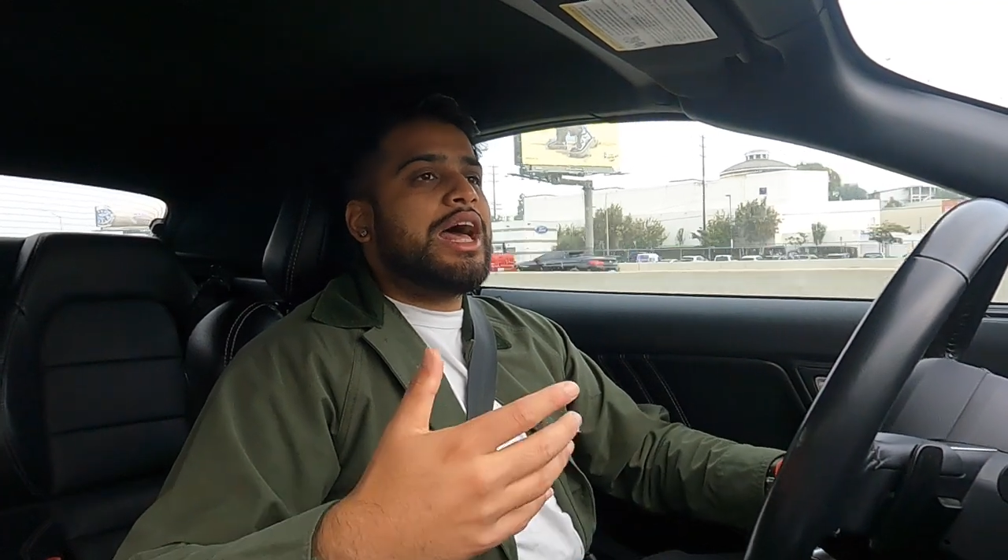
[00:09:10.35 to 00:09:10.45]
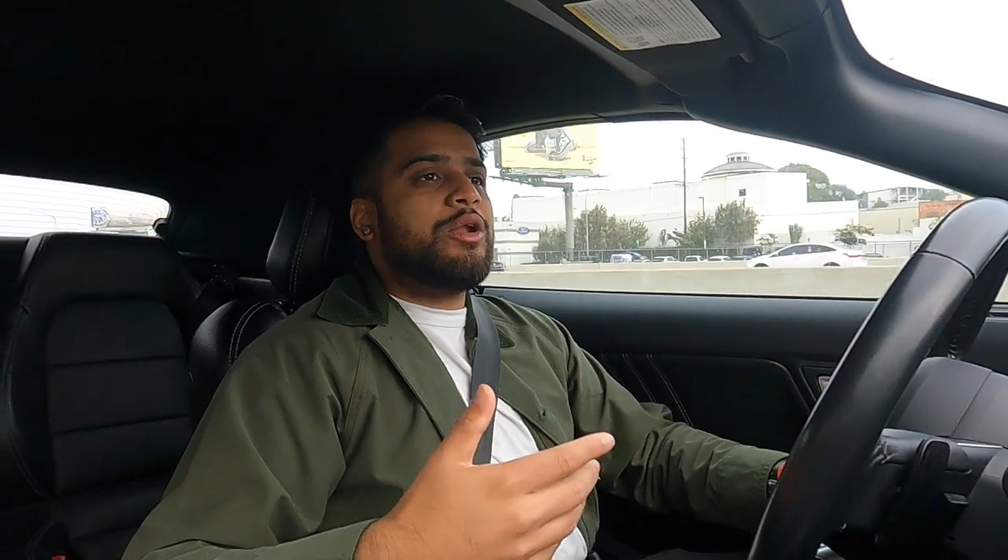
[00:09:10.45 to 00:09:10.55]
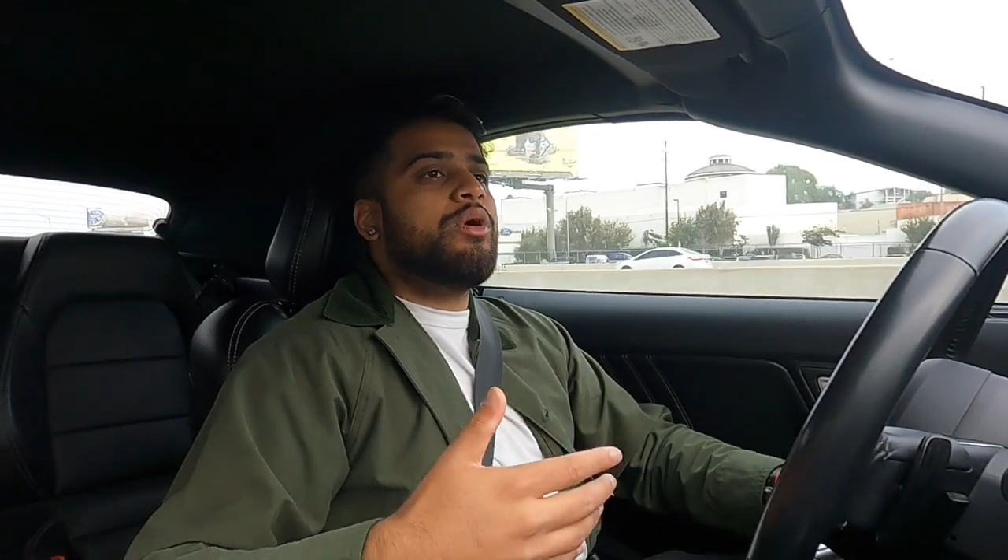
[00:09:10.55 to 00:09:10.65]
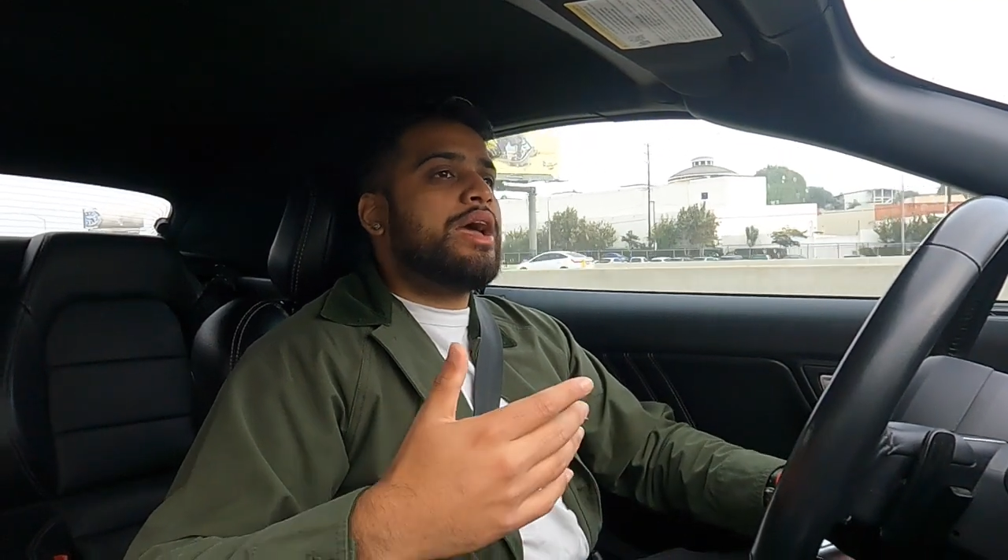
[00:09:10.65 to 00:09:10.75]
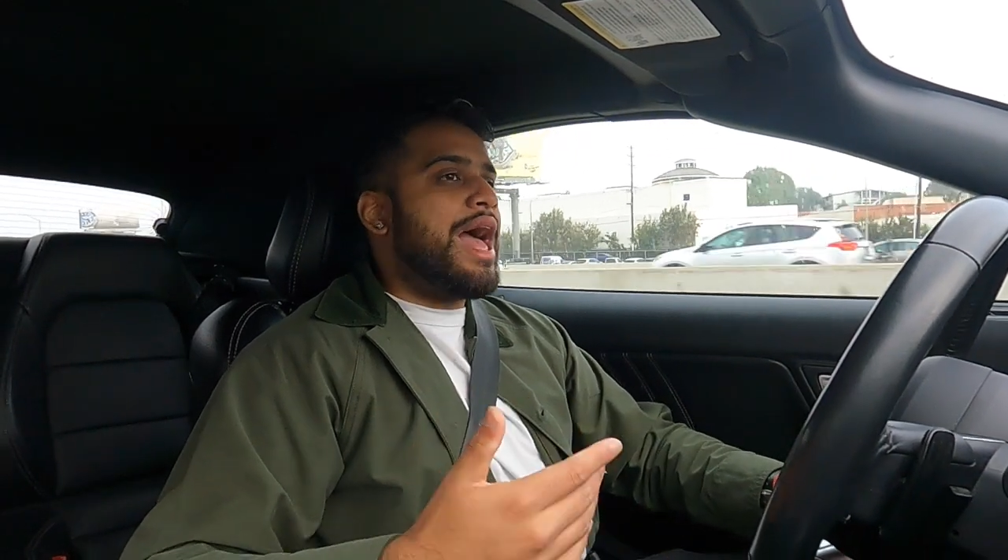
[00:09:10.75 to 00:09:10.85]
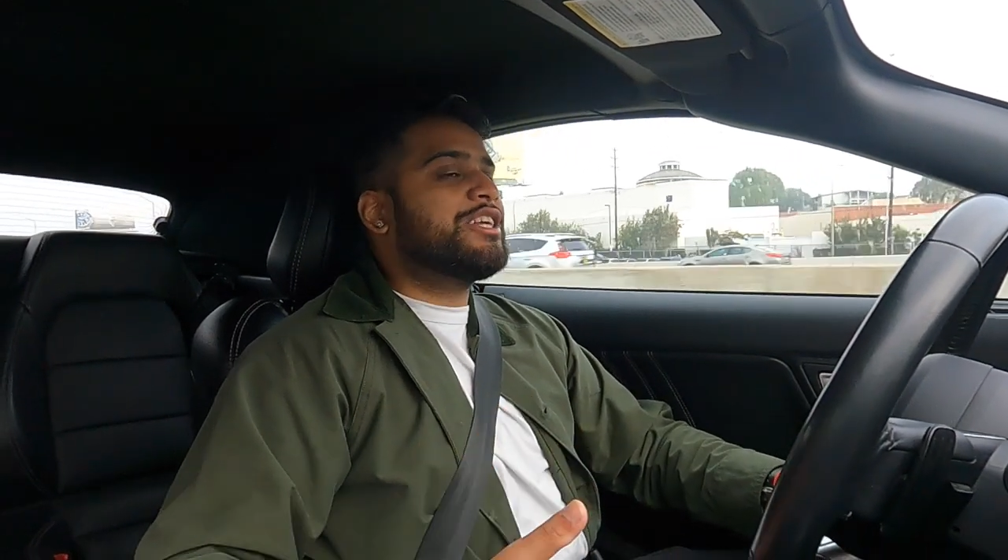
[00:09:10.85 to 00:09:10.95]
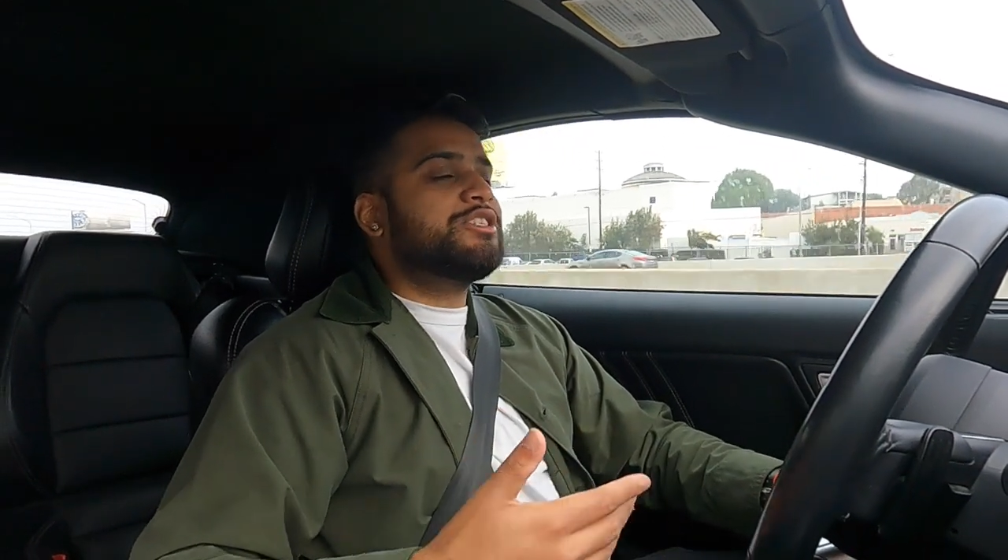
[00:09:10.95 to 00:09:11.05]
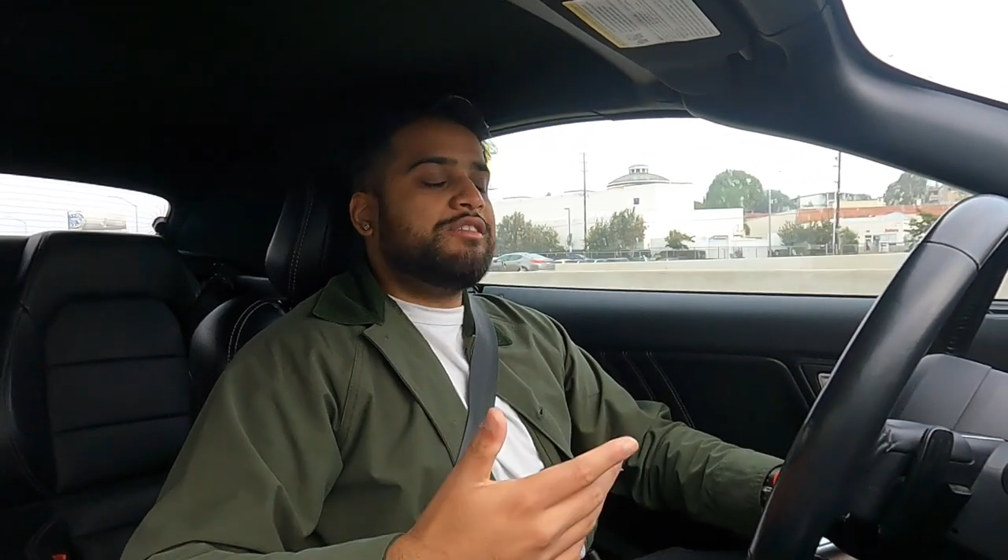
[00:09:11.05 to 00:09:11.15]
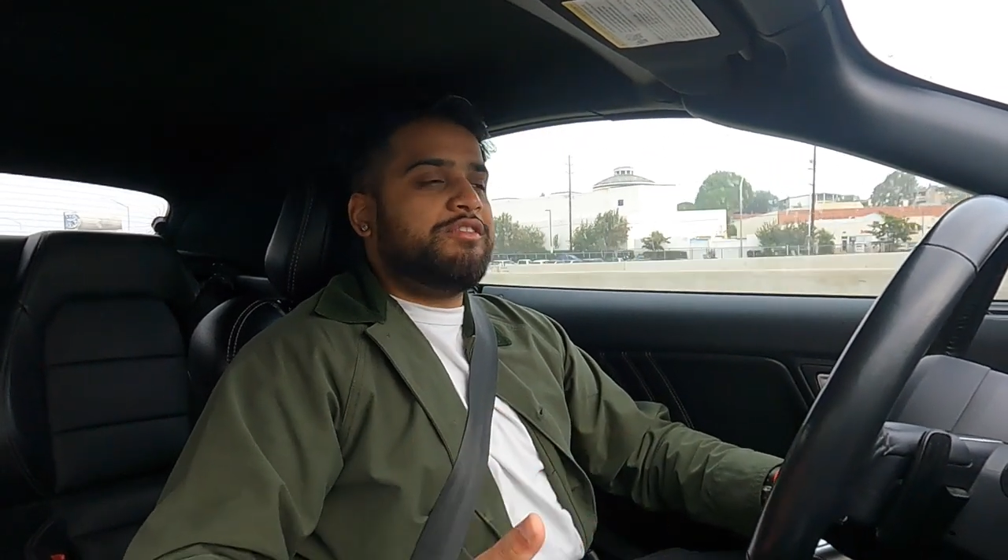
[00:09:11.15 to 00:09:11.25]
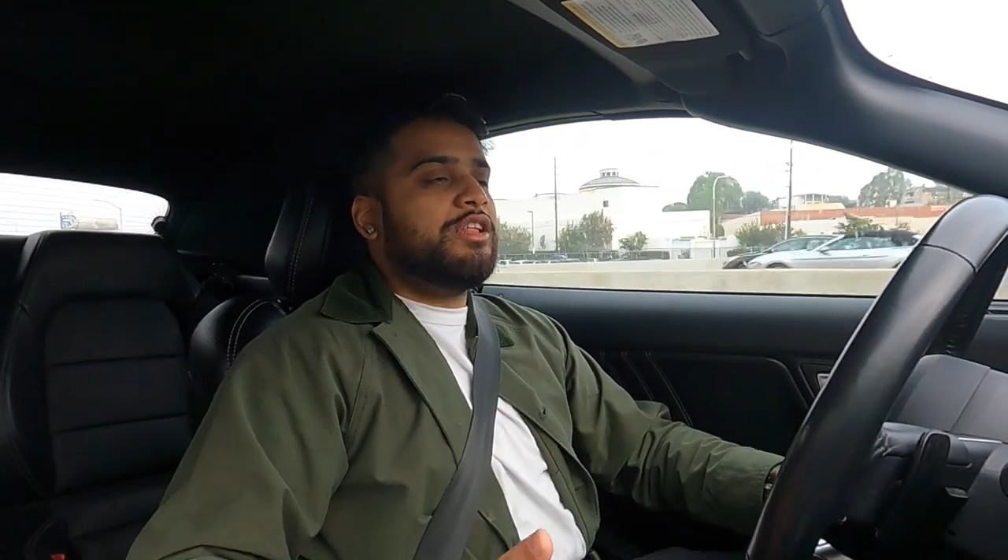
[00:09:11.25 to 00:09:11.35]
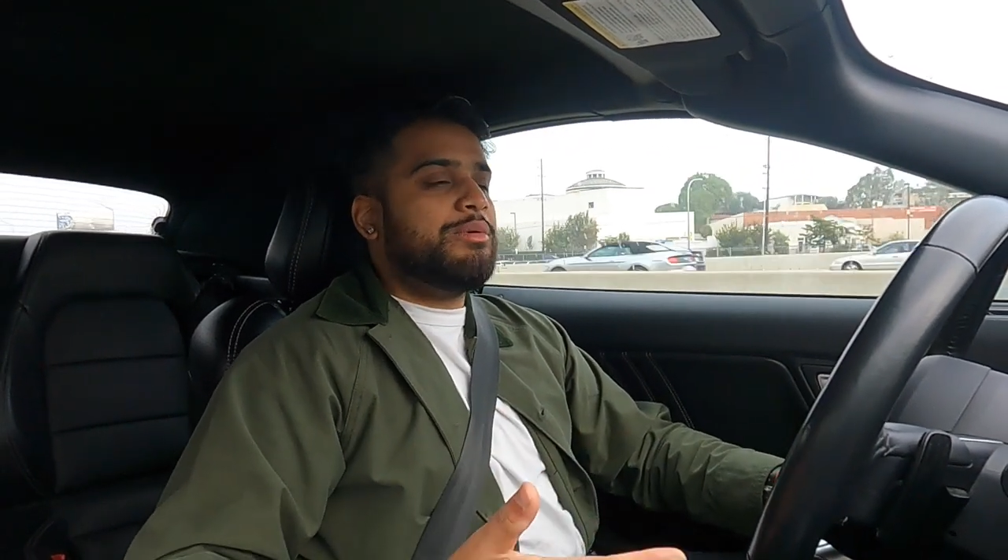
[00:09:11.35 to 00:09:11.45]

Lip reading: How do I actually feel